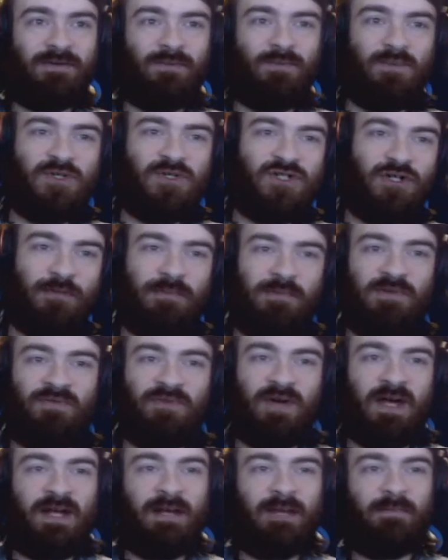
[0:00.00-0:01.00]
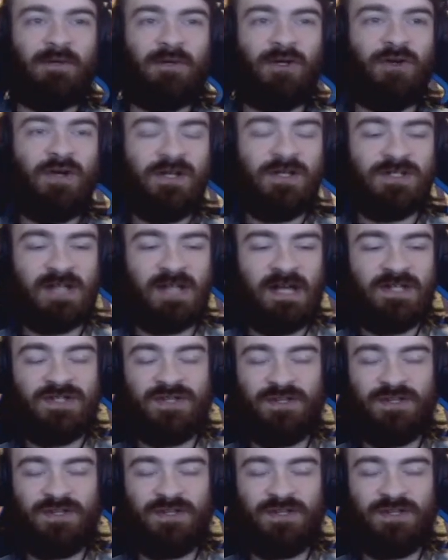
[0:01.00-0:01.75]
We should be fine. I'm curious as